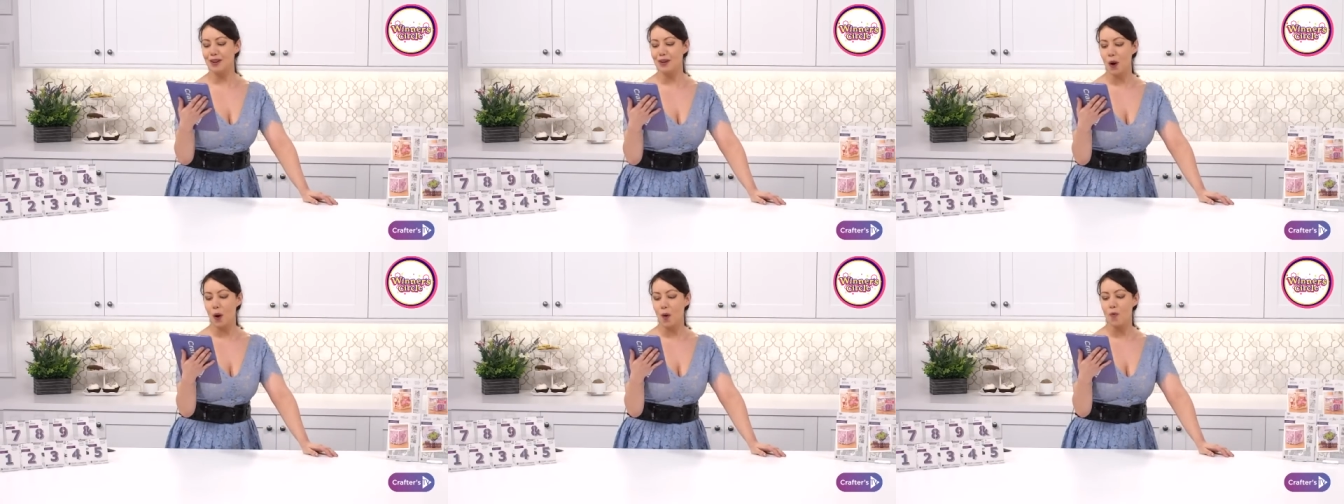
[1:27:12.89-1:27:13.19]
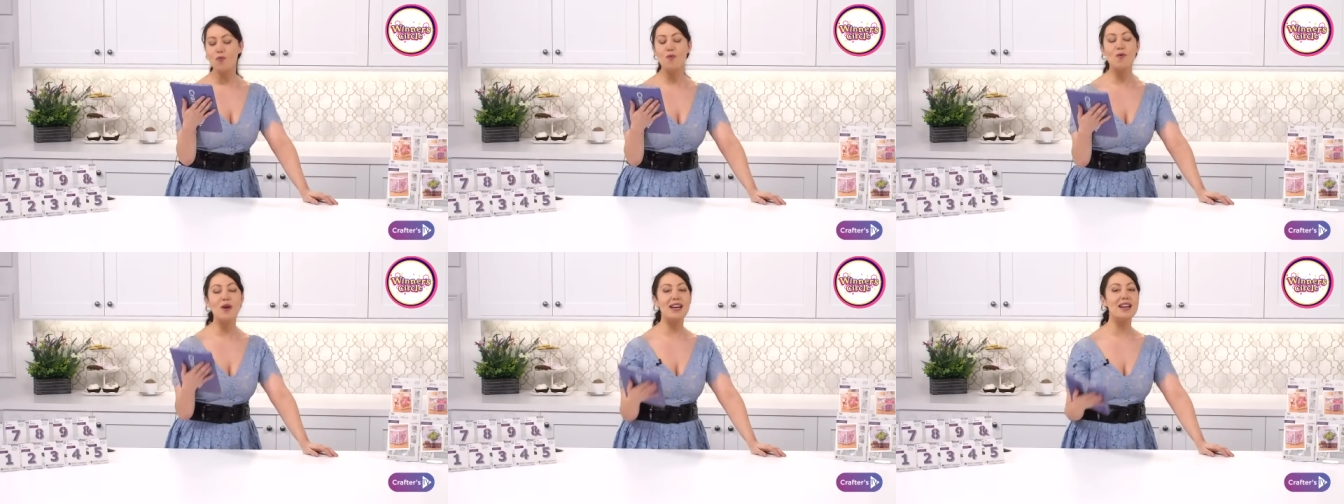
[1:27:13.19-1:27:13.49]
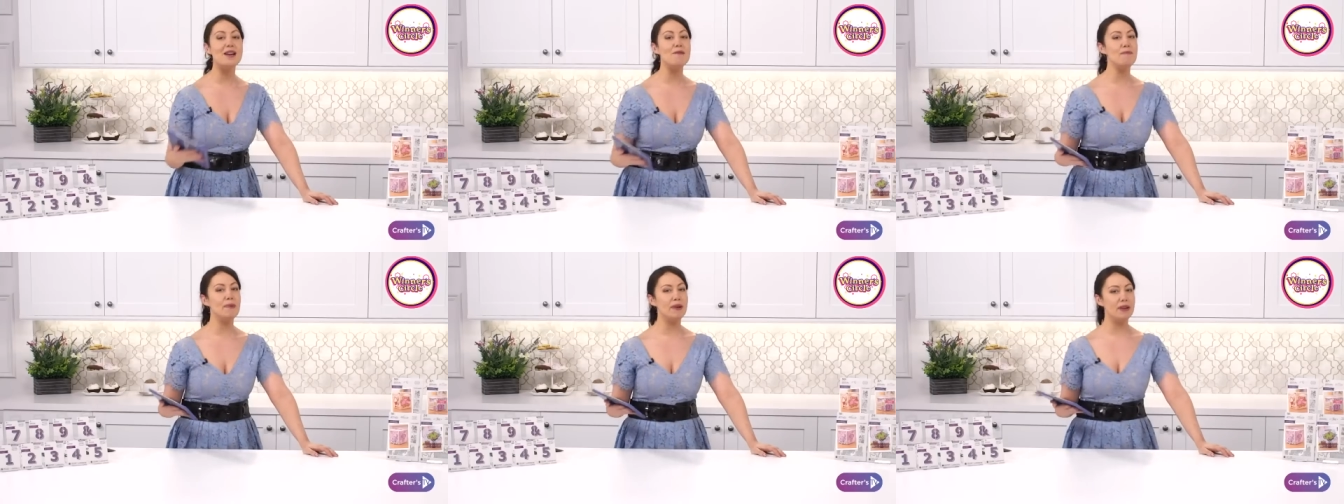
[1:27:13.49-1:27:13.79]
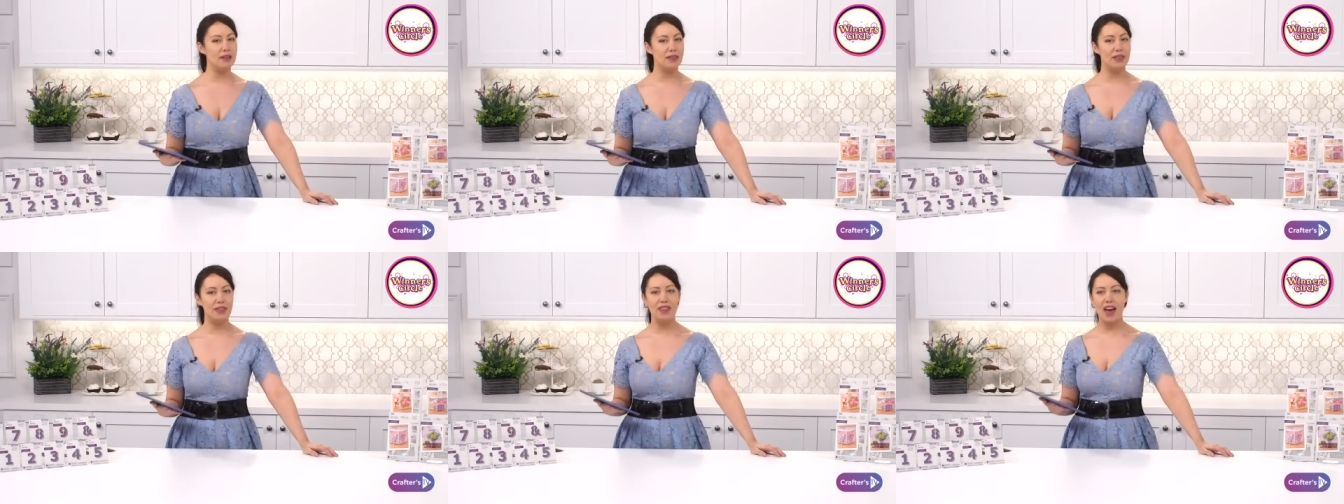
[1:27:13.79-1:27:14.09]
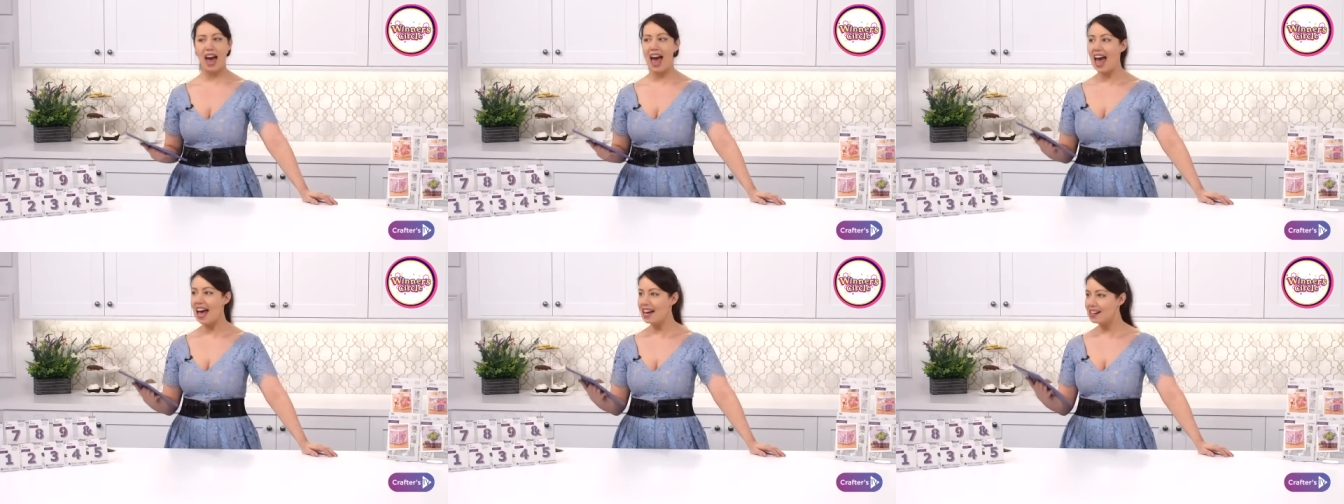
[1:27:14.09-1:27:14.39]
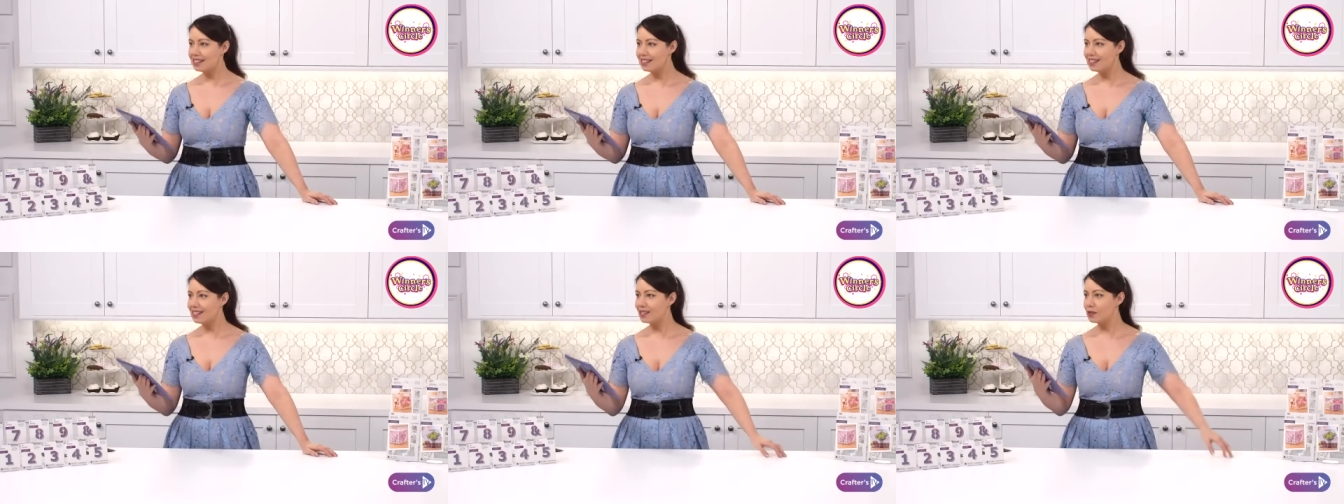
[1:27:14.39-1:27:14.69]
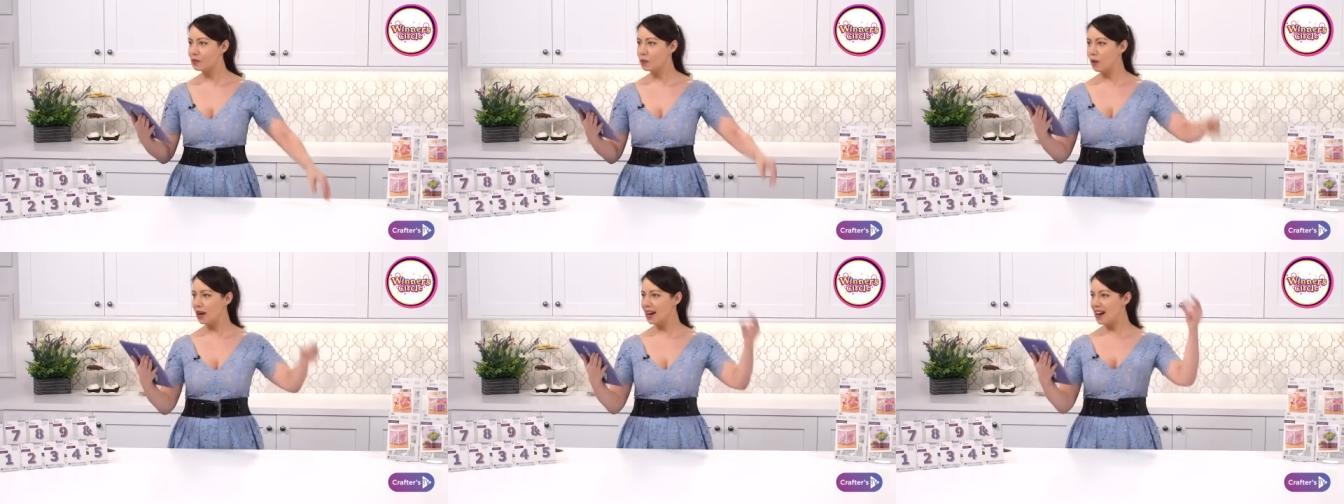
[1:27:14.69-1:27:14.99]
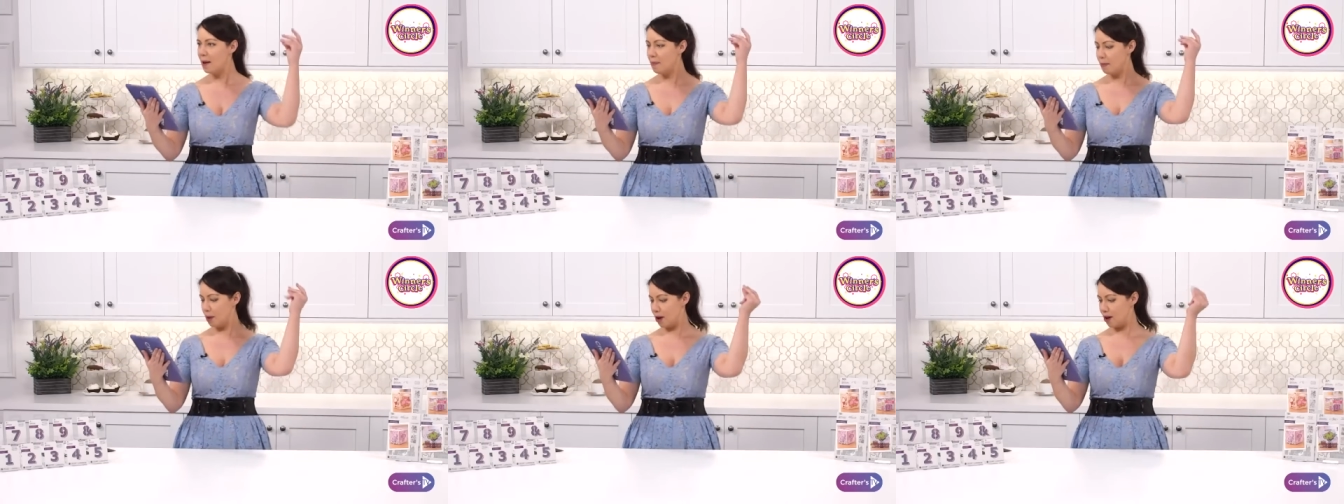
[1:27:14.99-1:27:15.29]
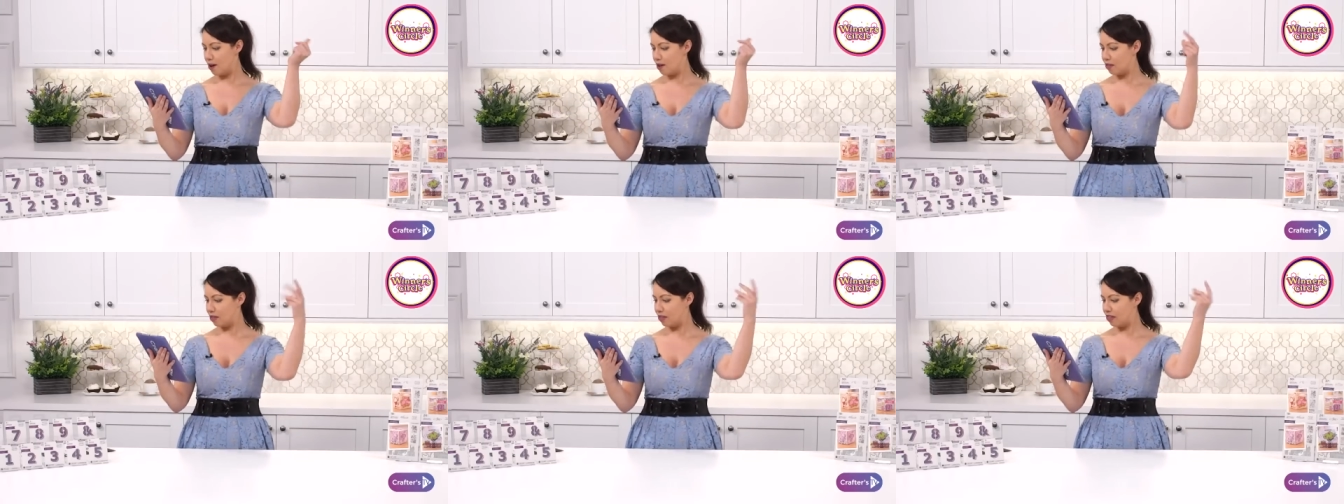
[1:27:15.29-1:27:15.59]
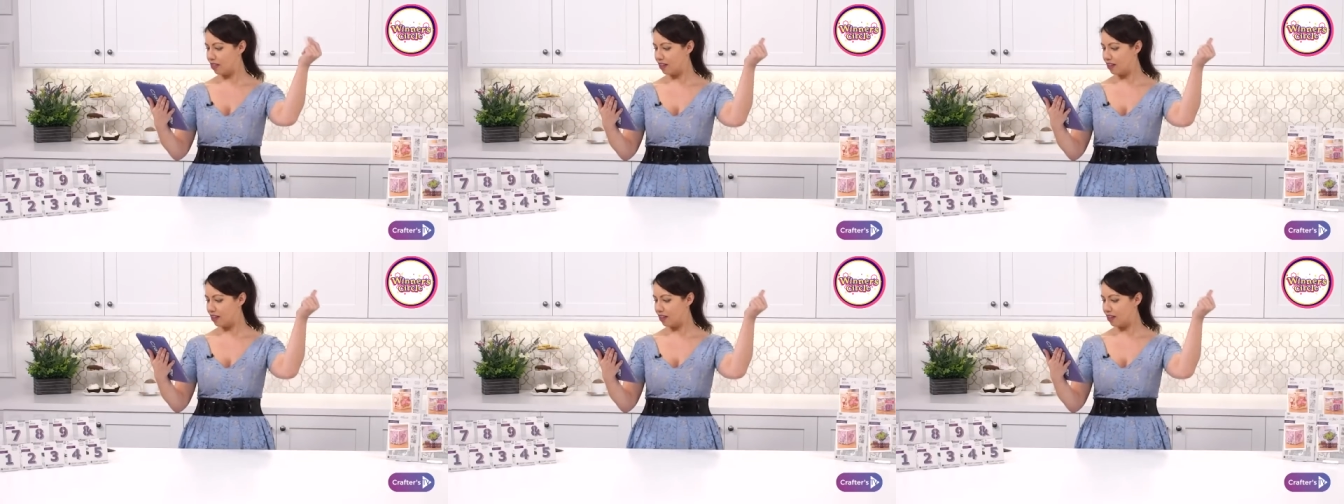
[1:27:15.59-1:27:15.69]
got Winnerbeth S. Winnerbeth.